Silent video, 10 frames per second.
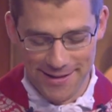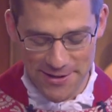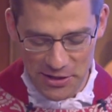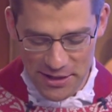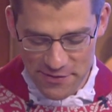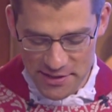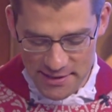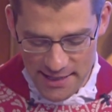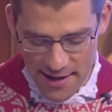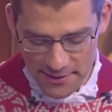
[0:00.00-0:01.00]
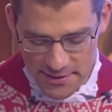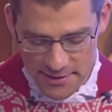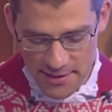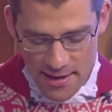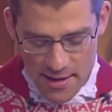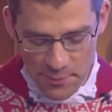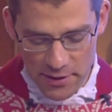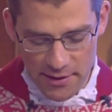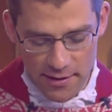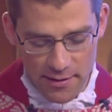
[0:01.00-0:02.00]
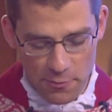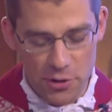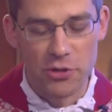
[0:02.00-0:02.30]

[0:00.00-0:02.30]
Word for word: in their gifts and talents, but they were